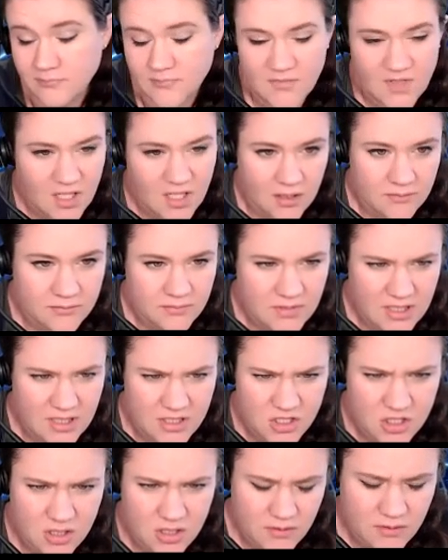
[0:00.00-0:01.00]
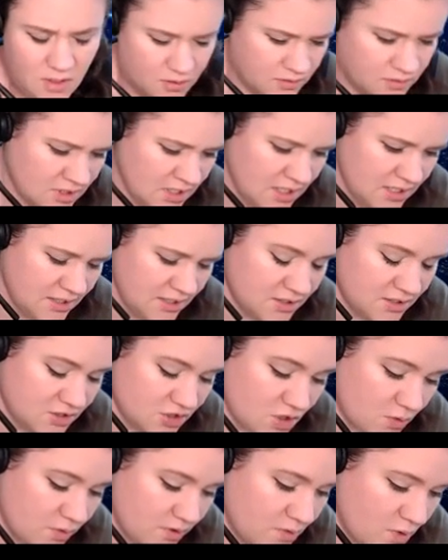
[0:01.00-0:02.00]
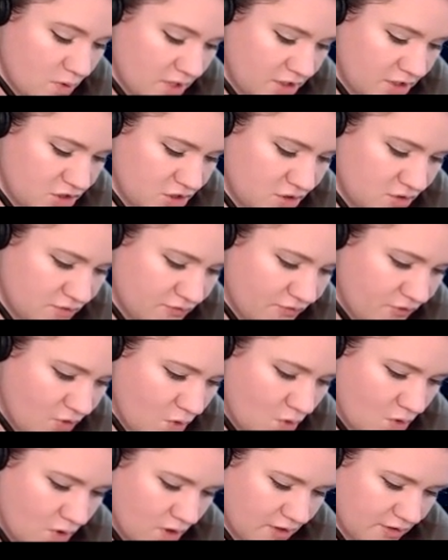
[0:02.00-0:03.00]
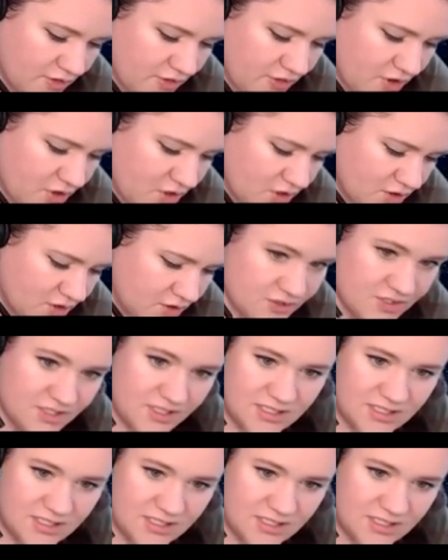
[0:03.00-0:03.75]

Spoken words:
you know, each their own. So we want to do 4/3